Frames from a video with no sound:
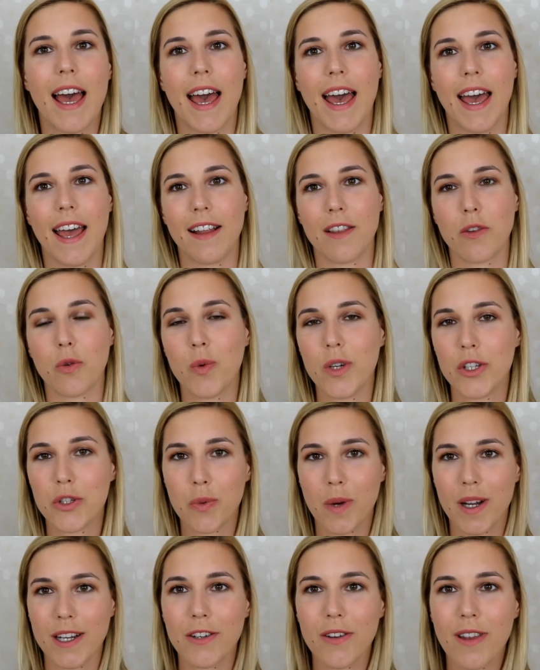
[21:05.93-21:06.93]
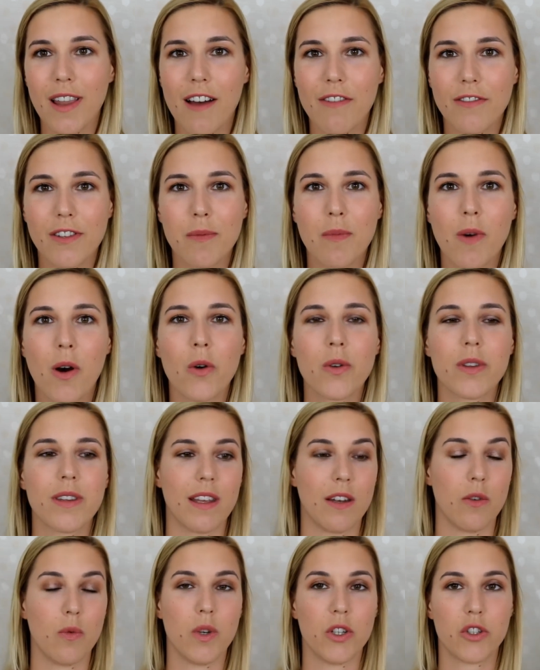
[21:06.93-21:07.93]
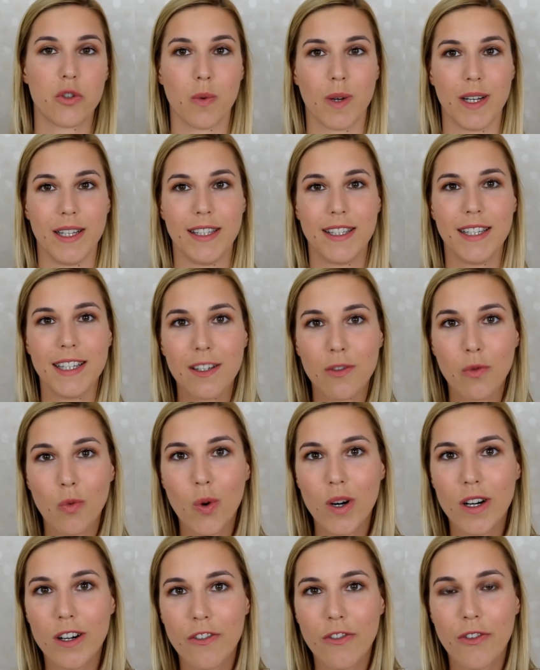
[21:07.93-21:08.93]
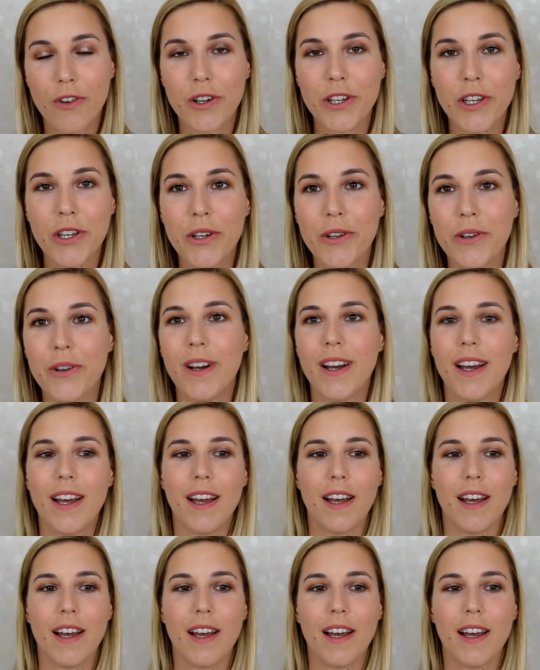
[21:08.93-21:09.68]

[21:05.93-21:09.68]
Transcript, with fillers: and which one you love the most and which one didn't work for you,